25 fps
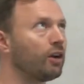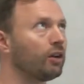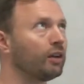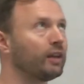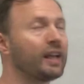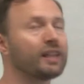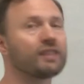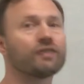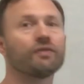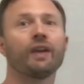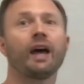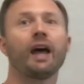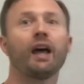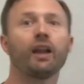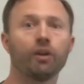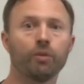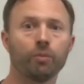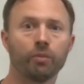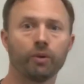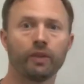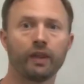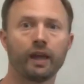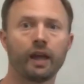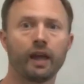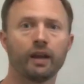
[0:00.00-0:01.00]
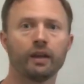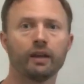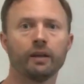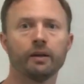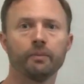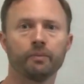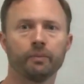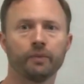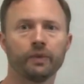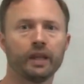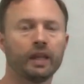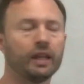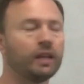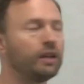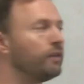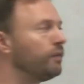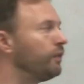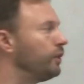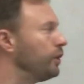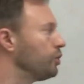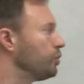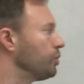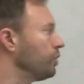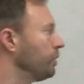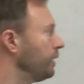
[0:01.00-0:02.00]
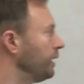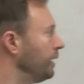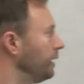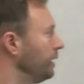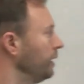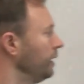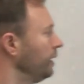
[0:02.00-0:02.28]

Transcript: less valuable than individually.